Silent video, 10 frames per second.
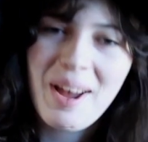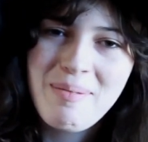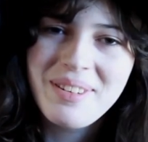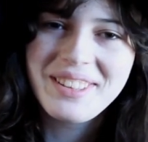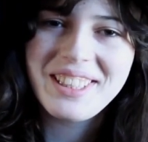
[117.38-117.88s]

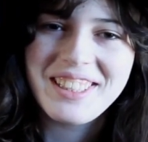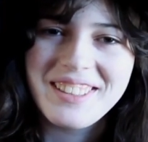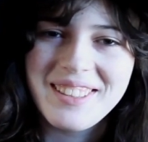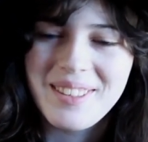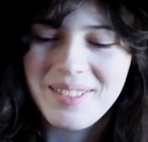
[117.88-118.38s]

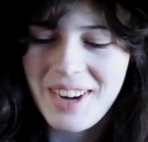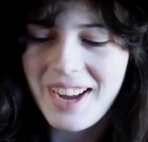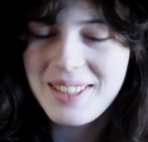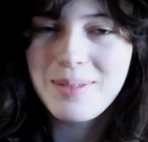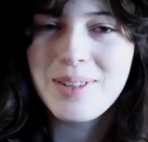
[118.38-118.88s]
Emily's
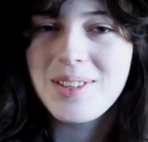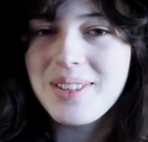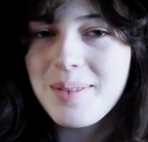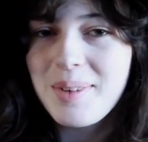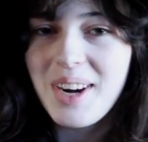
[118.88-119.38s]
dress, which is
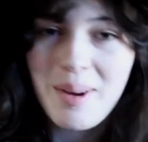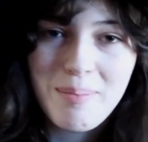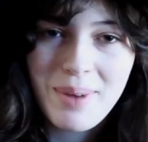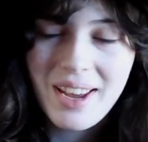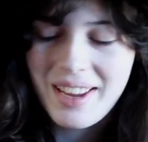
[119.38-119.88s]
the one
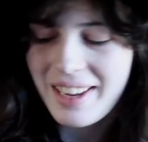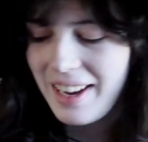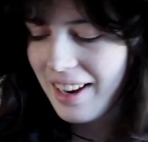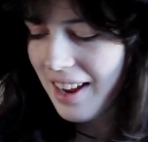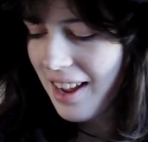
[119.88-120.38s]
I'm
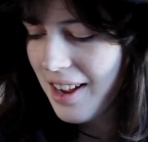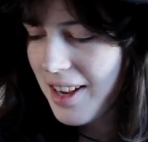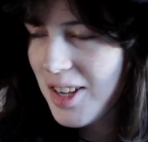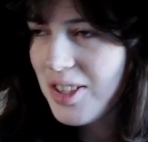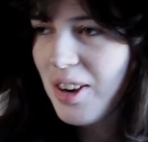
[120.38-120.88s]
making.
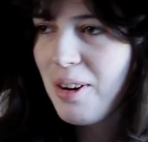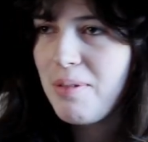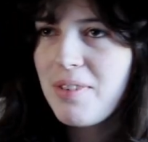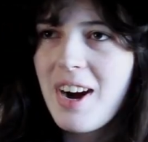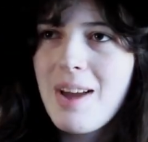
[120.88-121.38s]
So
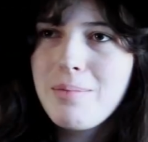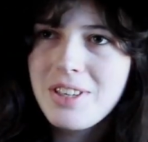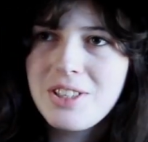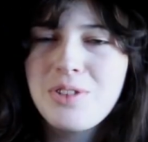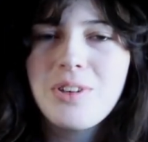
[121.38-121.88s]
for
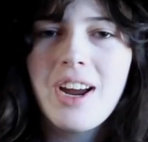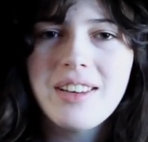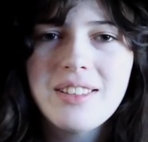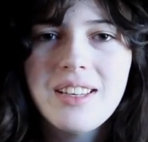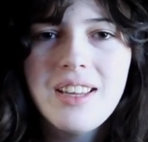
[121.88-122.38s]
Emily's
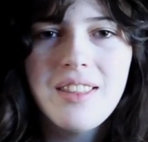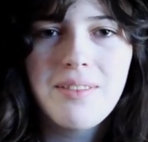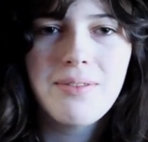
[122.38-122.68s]
dress in the